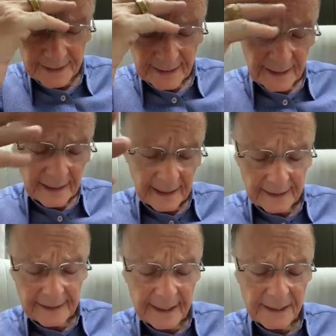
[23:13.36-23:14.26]
your
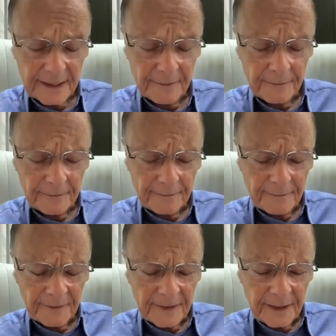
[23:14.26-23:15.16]
head
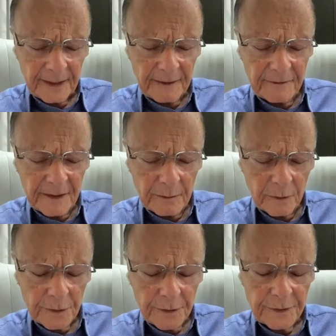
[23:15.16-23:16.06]

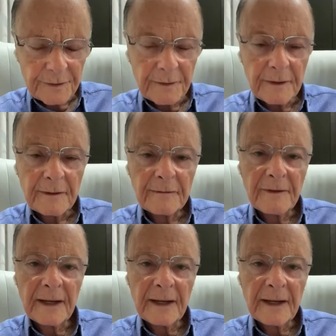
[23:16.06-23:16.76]
and let us